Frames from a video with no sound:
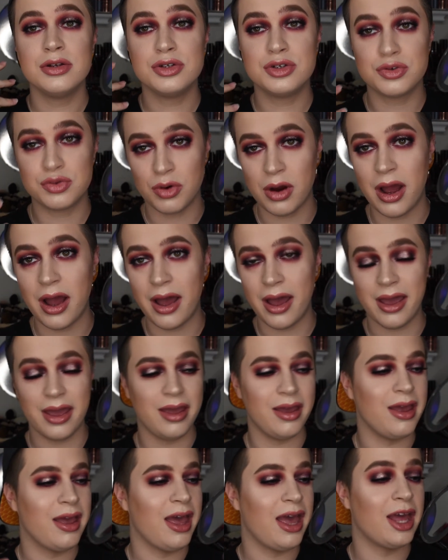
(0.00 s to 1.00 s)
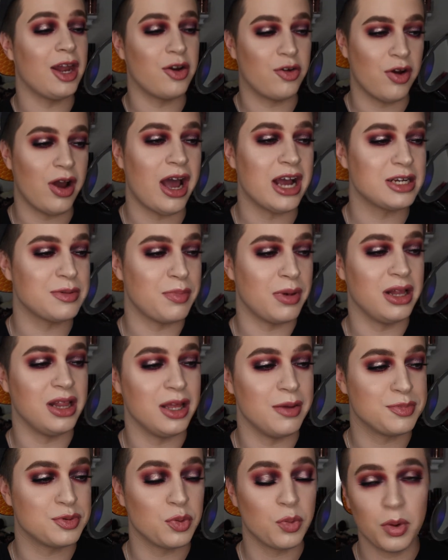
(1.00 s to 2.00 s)
dry and cracked my
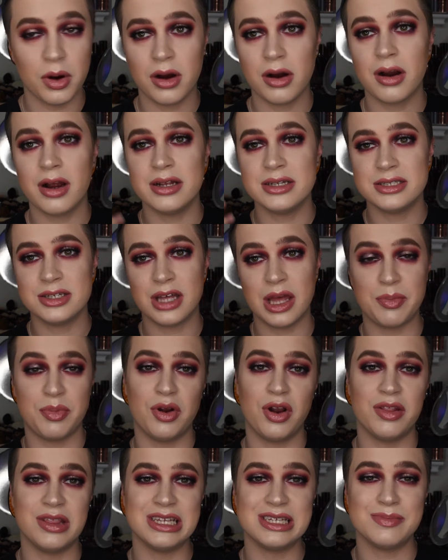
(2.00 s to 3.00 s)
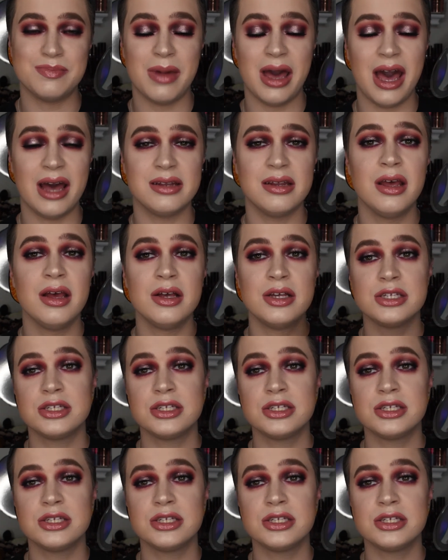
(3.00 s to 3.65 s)
lips were until I put on this matte.